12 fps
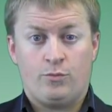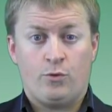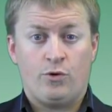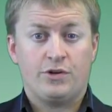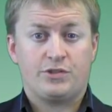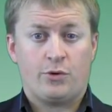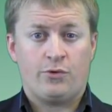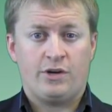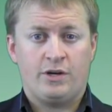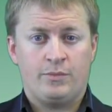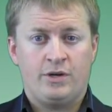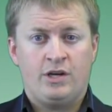
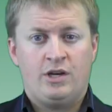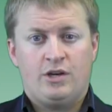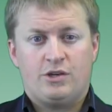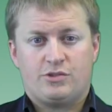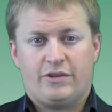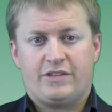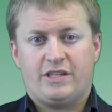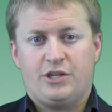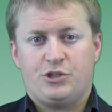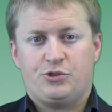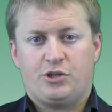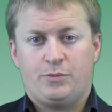moratorium so that the
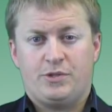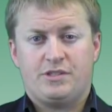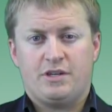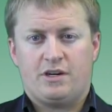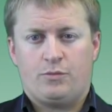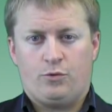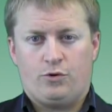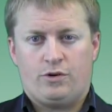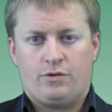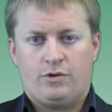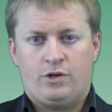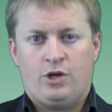issue could be studied more.